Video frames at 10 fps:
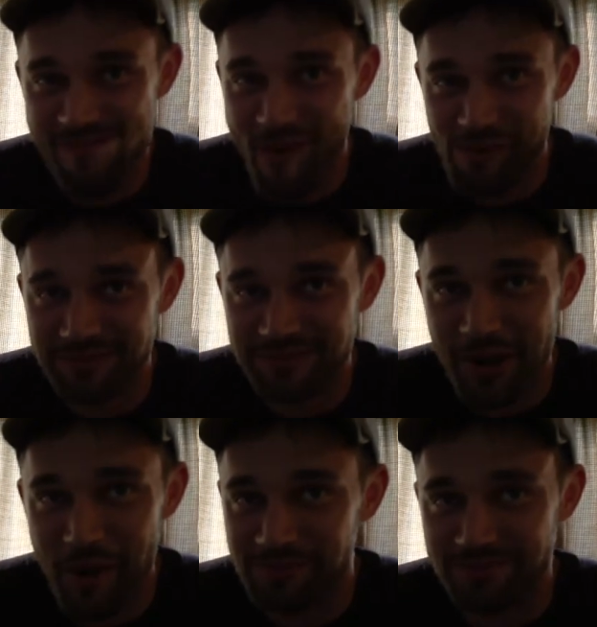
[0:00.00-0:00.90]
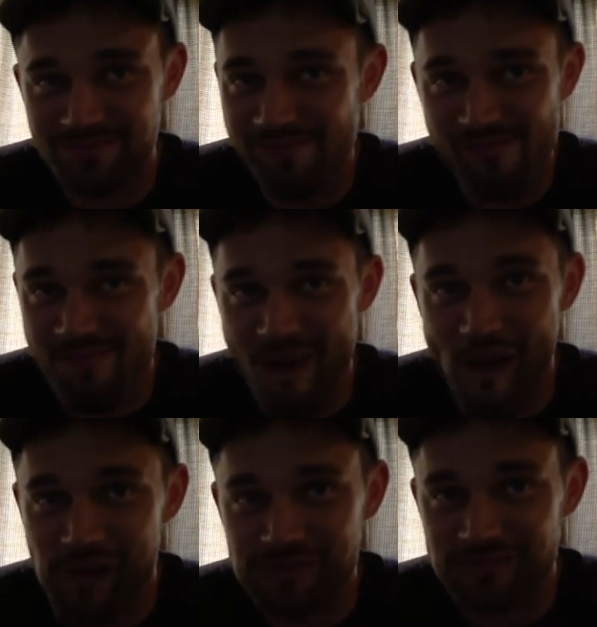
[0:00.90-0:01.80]
It's really, not that bad. Is it
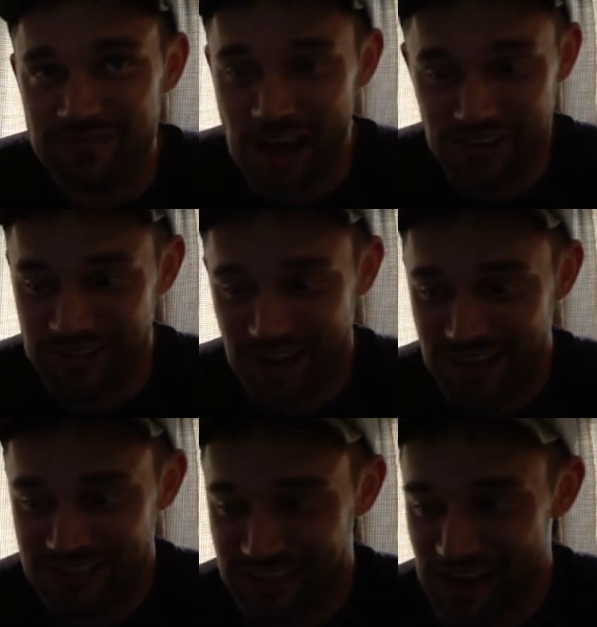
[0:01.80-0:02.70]
good though? It's, it's, really it's